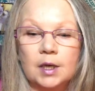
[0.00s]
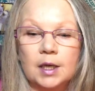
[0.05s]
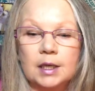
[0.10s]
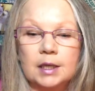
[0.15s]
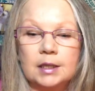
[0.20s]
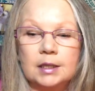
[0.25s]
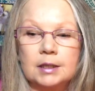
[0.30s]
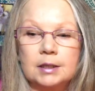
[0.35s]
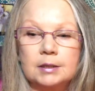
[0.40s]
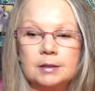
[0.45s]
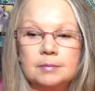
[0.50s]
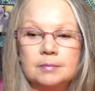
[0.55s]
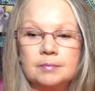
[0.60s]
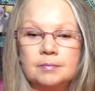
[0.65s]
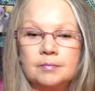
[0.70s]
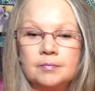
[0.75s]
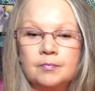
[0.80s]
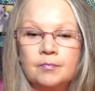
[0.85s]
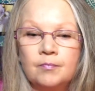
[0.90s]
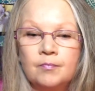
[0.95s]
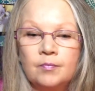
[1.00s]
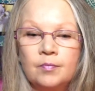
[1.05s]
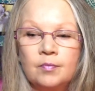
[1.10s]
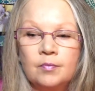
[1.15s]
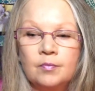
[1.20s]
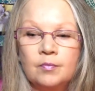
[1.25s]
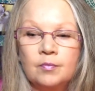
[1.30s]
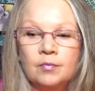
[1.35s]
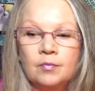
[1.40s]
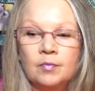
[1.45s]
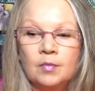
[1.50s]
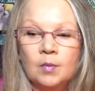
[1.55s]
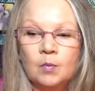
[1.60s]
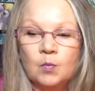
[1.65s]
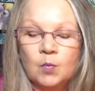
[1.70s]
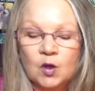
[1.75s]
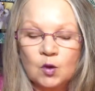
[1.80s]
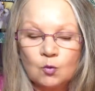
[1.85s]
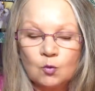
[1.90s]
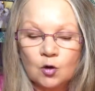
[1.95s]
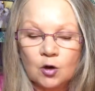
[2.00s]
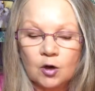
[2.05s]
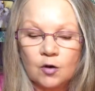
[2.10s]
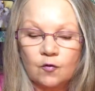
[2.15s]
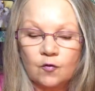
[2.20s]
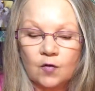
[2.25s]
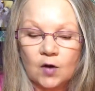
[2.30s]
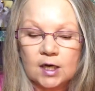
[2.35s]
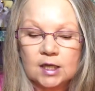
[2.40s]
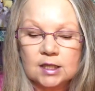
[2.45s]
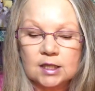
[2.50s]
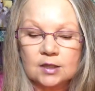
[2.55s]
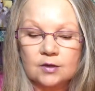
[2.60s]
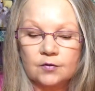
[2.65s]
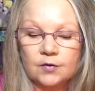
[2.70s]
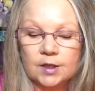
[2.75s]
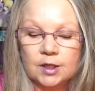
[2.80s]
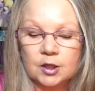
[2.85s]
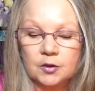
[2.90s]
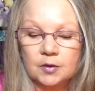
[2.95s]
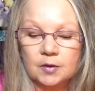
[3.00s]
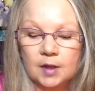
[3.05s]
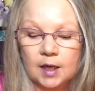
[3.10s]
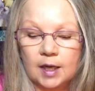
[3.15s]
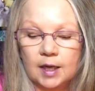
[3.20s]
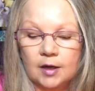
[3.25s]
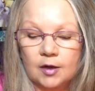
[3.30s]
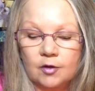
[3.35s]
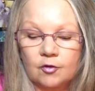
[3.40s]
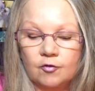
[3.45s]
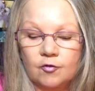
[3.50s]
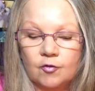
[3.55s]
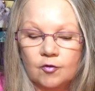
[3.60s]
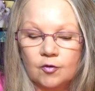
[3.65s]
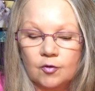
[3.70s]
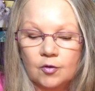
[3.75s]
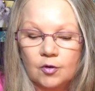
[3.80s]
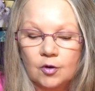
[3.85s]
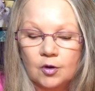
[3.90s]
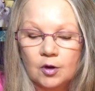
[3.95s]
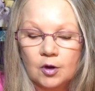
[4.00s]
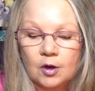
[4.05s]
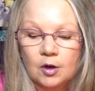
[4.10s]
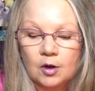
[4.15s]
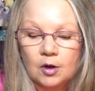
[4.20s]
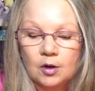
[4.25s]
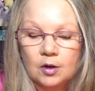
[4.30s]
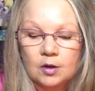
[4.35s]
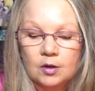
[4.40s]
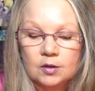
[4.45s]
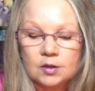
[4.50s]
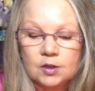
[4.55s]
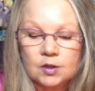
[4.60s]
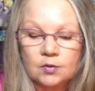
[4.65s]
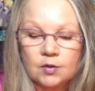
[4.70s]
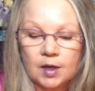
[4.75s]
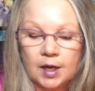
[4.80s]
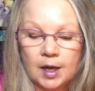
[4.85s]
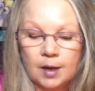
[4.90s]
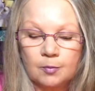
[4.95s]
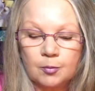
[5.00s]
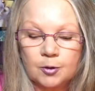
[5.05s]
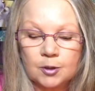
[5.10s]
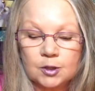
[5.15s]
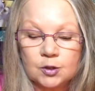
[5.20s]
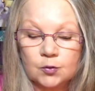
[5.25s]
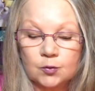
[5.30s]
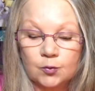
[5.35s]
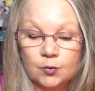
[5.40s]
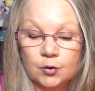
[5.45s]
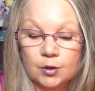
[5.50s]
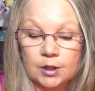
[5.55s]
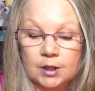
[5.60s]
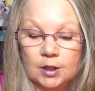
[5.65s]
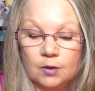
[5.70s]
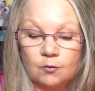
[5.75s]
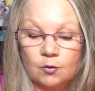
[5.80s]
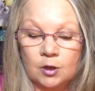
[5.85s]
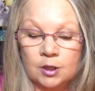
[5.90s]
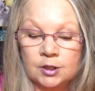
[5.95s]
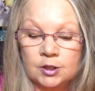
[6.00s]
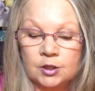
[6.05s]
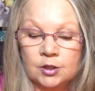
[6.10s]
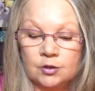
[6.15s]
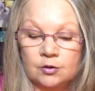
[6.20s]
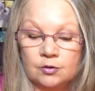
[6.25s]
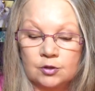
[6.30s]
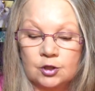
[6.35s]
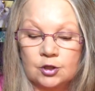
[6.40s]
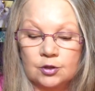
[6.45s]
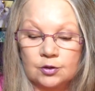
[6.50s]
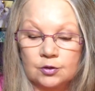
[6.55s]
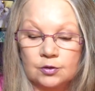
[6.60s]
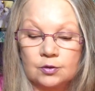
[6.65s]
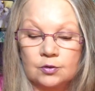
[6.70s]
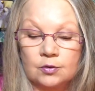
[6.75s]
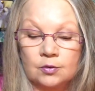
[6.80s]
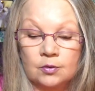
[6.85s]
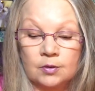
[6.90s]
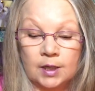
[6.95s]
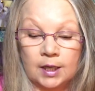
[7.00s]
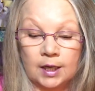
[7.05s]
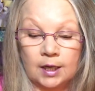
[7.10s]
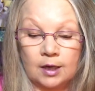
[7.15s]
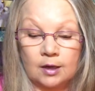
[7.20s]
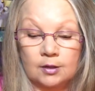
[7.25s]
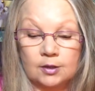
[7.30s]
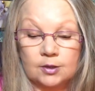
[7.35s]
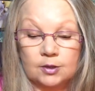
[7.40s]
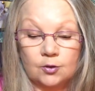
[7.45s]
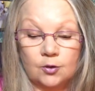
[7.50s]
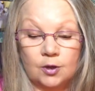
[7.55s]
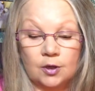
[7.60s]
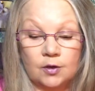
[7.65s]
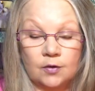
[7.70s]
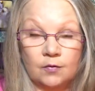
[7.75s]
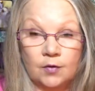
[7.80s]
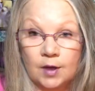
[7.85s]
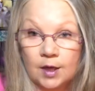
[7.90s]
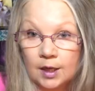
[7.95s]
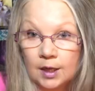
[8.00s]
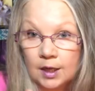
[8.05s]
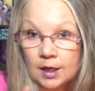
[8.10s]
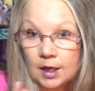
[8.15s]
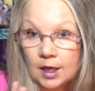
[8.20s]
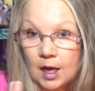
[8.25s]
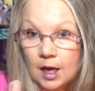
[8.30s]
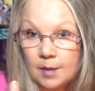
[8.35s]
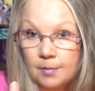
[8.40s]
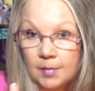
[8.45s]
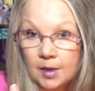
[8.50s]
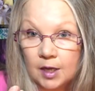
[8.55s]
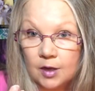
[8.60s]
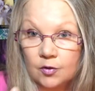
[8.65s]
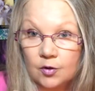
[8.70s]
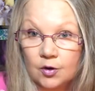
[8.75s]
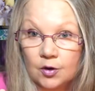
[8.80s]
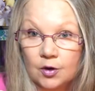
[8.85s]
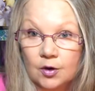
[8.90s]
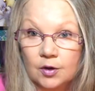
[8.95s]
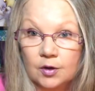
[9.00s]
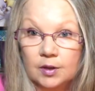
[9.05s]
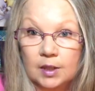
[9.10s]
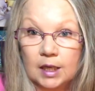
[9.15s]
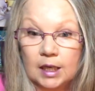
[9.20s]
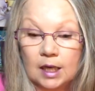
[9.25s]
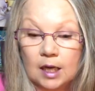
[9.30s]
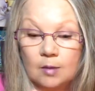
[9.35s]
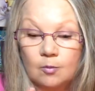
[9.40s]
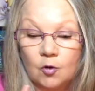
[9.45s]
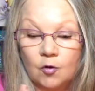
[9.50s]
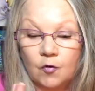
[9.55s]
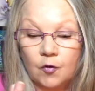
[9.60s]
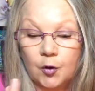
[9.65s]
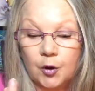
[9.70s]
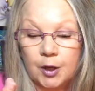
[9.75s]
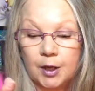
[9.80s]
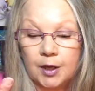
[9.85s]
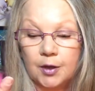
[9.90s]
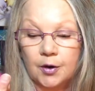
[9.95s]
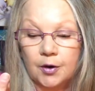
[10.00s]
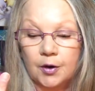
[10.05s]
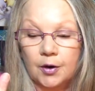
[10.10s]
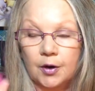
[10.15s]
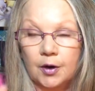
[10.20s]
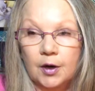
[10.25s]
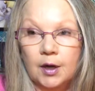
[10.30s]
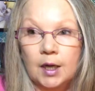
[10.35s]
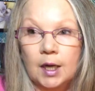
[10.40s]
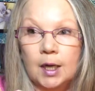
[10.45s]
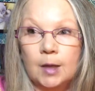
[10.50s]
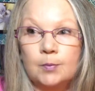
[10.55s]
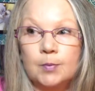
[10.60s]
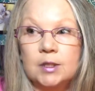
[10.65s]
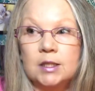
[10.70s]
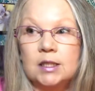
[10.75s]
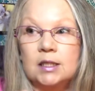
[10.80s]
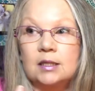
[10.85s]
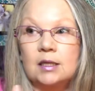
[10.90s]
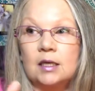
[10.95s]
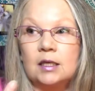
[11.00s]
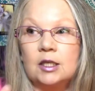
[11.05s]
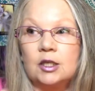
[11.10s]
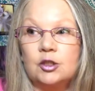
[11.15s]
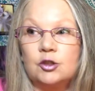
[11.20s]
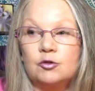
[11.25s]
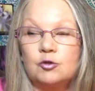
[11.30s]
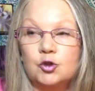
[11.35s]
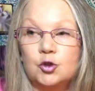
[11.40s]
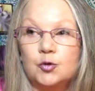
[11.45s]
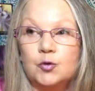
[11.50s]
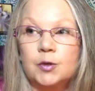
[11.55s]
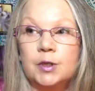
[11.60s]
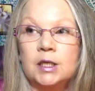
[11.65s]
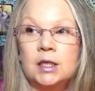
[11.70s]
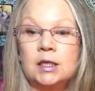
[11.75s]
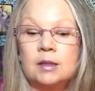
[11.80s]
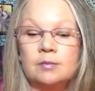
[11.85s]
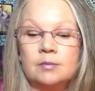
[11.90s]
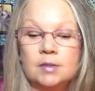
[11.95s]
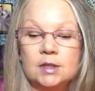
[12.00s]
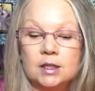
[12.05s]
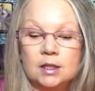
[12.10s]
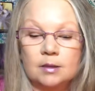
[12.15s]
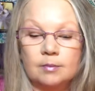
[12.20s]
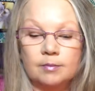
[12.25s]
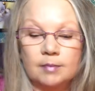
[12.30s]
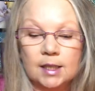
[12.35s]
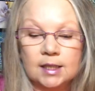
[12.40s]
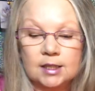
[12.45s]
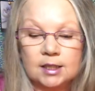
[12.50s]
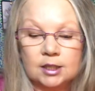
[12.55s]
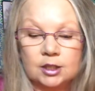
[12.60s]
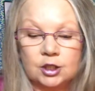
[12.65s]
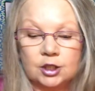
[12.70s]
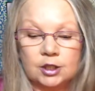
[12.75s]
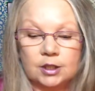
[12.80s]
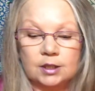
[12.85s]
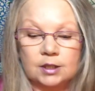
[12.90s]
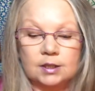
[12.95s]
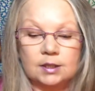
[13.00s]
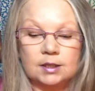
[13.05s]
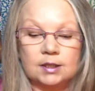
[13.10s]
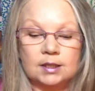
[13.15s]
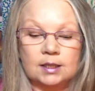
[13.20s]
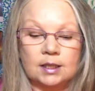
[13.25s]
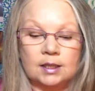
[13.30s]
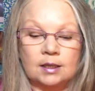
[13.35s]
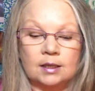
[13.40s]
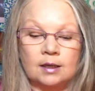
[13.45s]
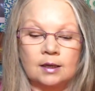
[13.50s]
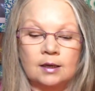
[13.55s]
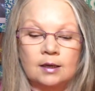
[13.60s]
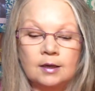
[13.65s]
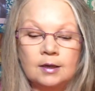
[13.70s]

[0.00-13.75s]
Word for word: um, be more effective in your life so the empress really wants you to like sort of come hither like come over here and i've been sending you dreams and messages and